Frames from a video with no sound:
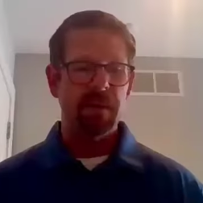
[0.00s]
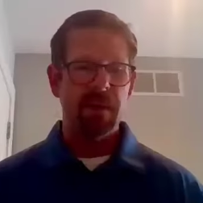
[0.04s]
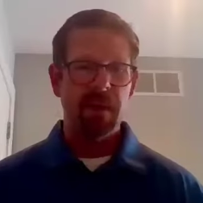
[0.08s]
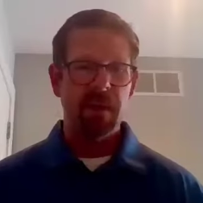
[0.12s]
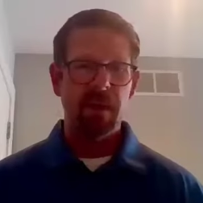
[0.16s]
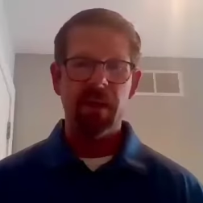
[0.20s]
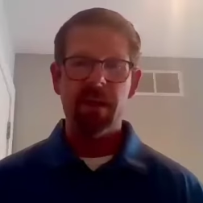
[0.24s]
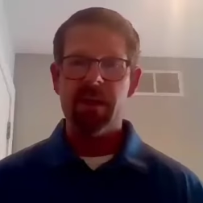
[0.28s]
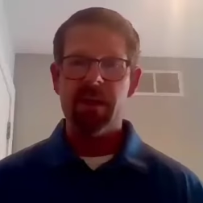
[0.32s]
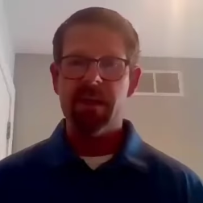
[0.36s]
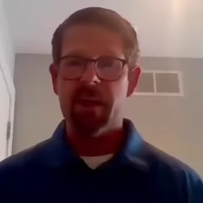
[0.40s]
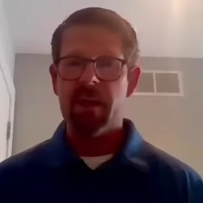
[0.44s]
that he
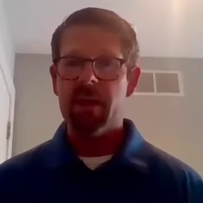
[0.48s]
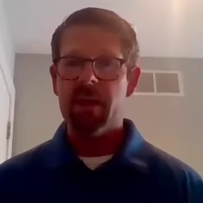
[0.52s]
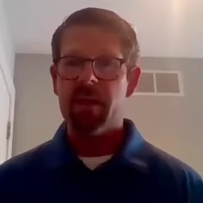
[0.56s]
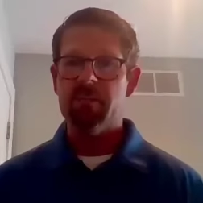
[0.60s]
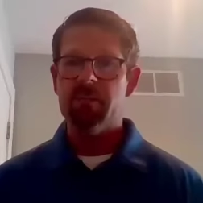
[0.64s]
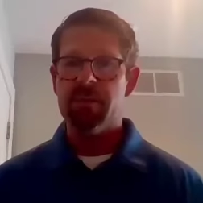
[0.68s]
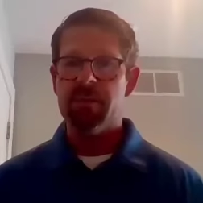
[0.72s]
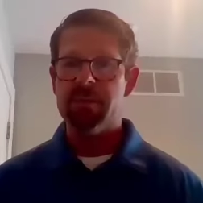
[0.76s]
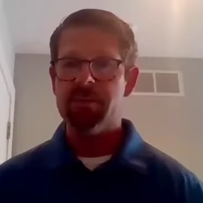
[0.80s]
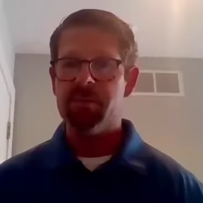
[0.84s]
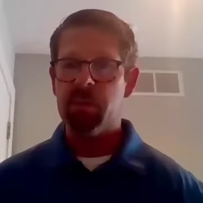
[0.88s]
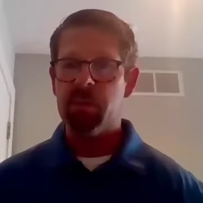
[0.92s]
had to
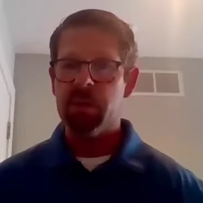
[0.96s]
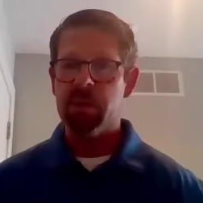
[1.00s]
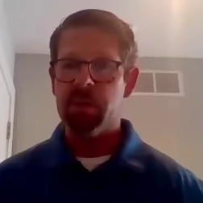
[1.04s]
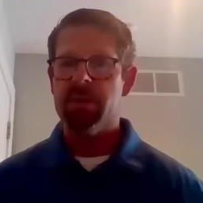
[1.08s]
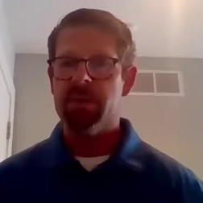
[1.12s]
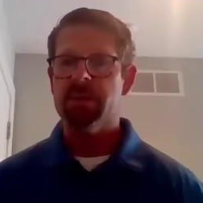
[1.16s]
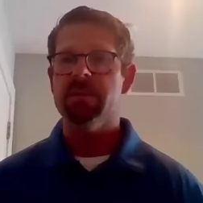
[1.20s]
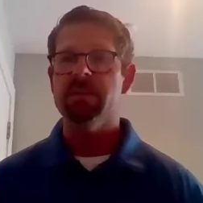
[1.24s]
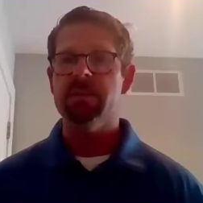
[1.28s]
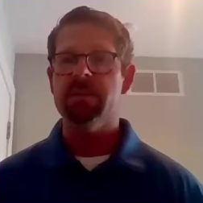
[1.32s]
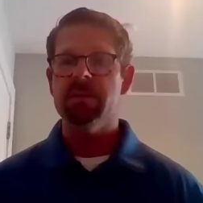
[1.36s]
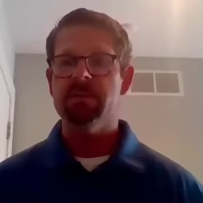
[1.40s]
have his
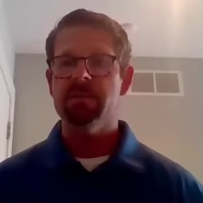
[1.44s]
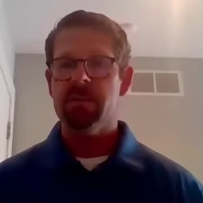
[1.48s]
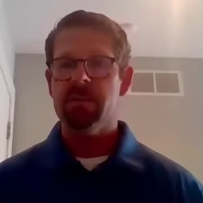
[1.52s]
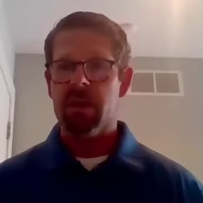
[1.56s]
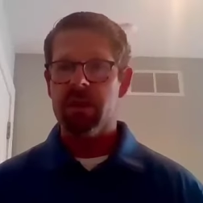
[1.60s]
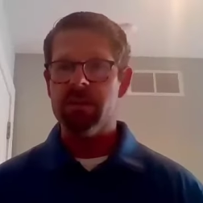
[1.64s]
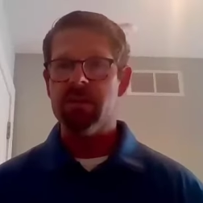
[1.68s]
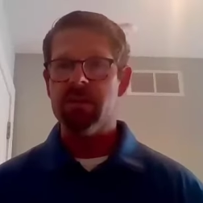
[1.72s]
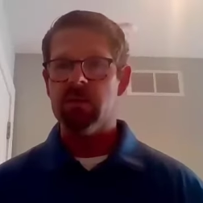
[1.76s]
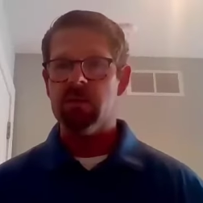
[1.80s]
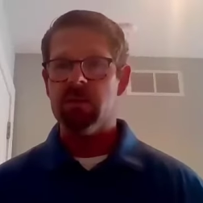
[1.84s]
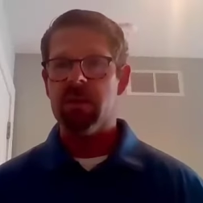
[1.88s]
plants
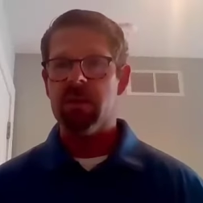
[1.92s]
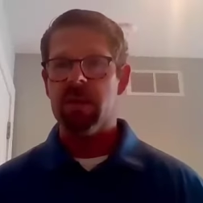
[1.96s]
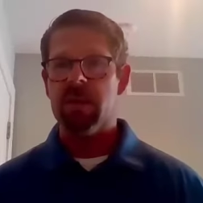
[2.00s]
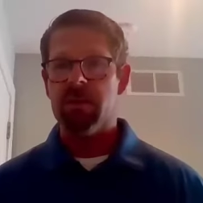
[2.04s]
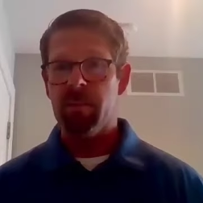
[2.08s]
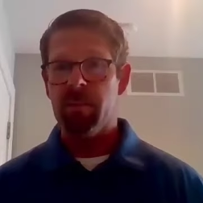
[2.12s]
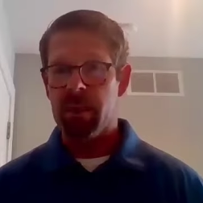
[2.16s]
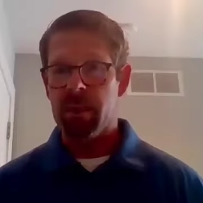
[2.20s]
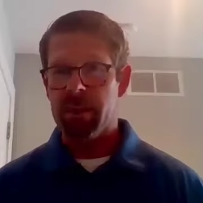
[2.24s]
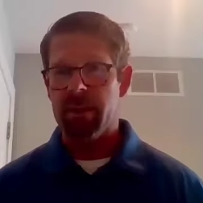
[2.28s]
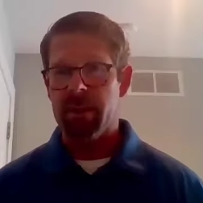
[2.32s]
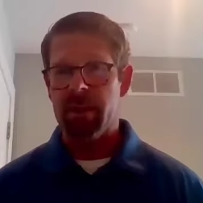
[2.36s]

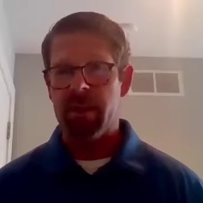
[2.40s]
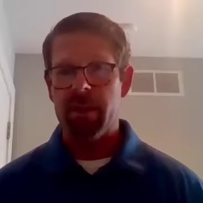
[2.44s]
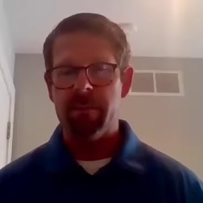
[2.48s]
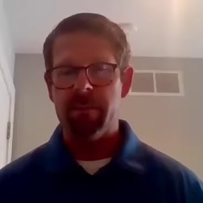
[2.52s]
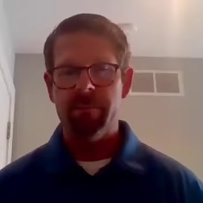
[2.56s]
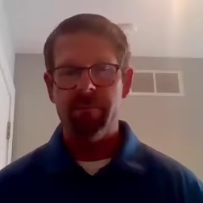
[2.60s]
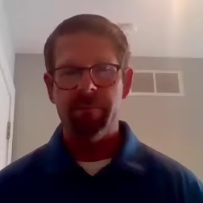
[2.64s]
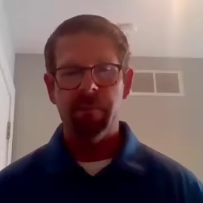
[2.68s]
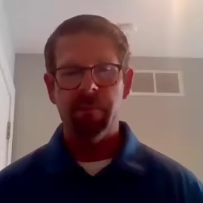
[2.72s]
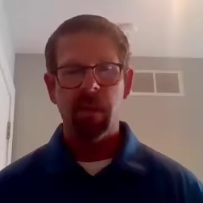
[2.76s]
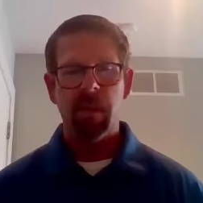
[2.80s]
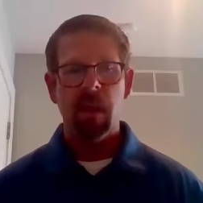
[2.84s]
yesterday, Monday.